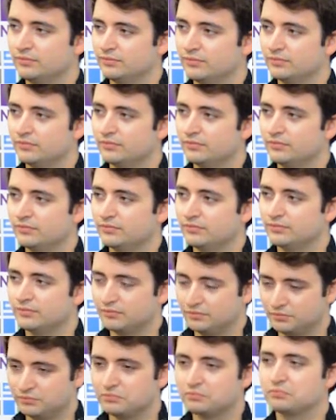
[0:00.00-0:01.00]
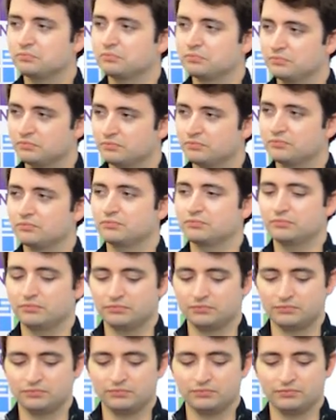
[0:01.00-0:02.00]

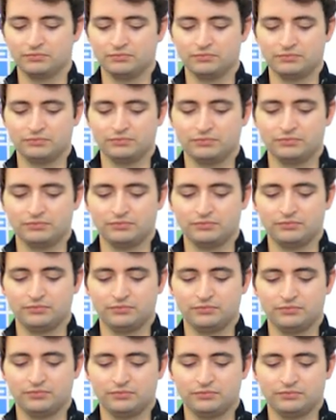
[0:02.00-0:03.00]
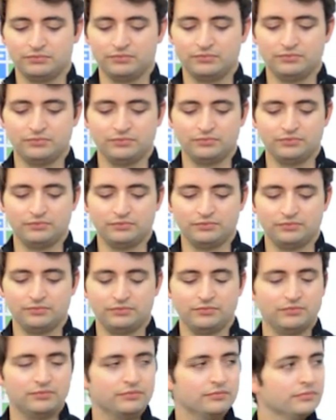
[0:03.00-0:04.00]

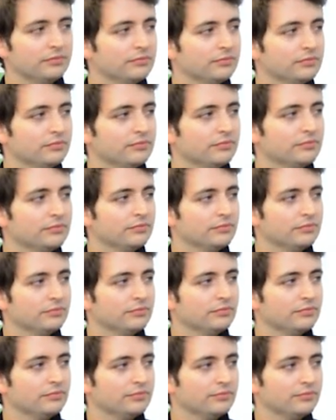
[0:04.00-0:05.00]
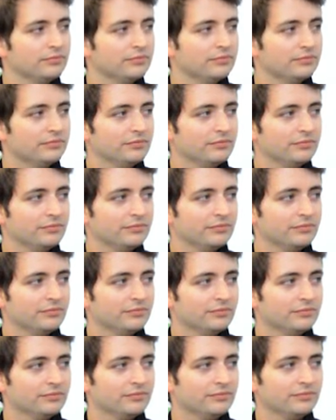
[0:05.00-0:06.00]

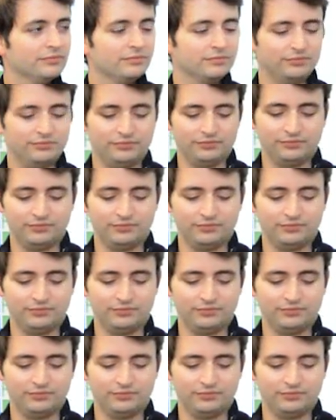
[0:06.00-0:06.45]
This person isn't speaking.